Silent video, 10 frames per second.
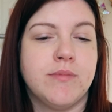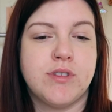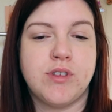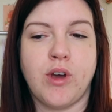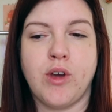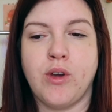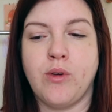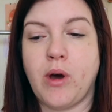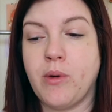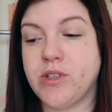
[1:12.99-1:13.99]
So
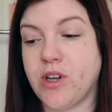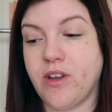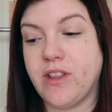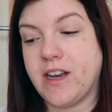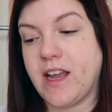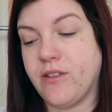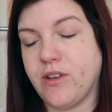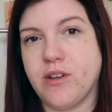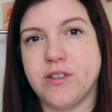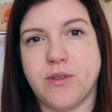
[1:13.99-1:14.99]
I won't show you that now
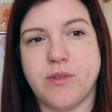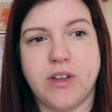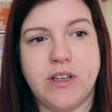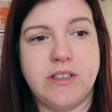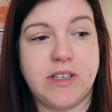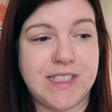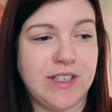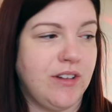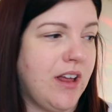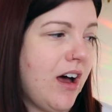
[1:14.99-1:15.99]
though, because I'm
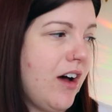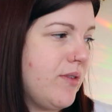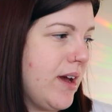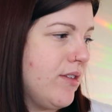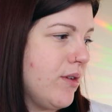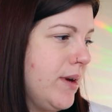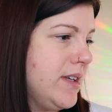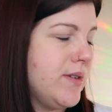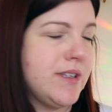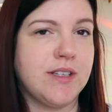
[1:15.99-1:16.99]
still halfway through it.
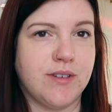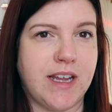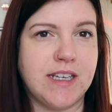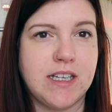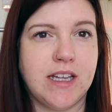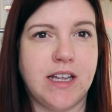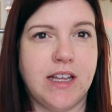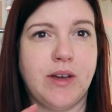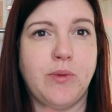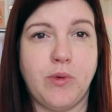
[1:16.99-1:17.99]
So I still need,
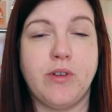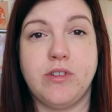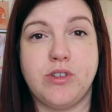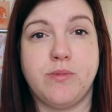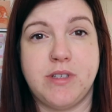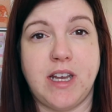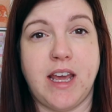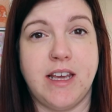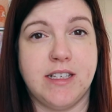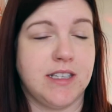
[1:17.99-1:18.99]
one of the jobs
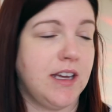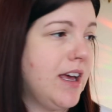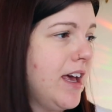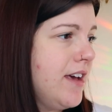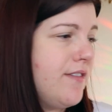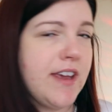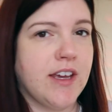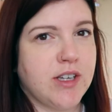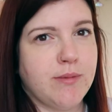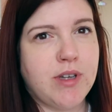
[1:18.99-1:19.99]
today is to
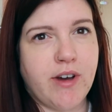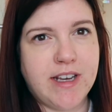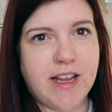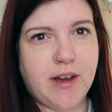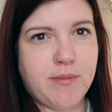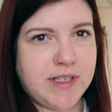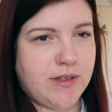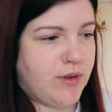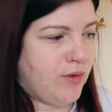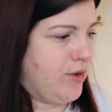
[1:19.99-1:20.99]
finish up tidying up this
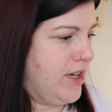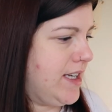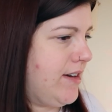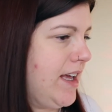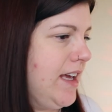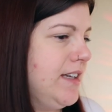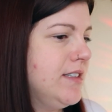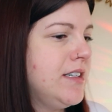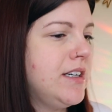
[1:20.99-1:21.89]
little corner down here.